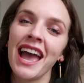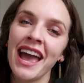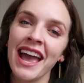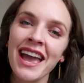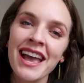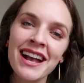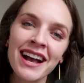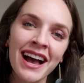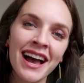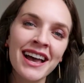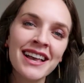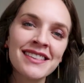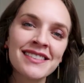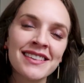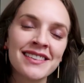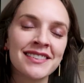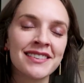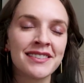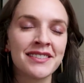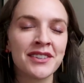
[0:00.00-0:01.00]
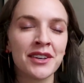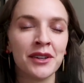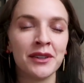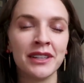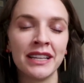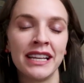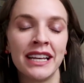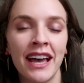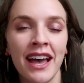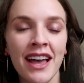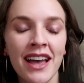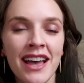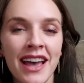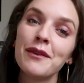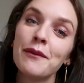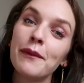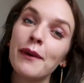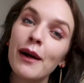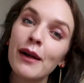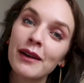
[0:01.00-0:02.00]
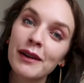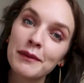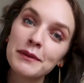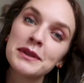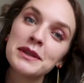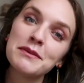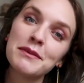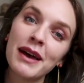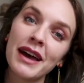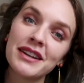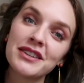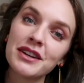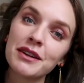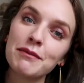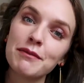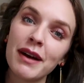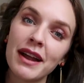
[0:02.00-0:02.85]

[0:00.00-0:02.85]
Hey guys, this is Zolita. Welcome to Magic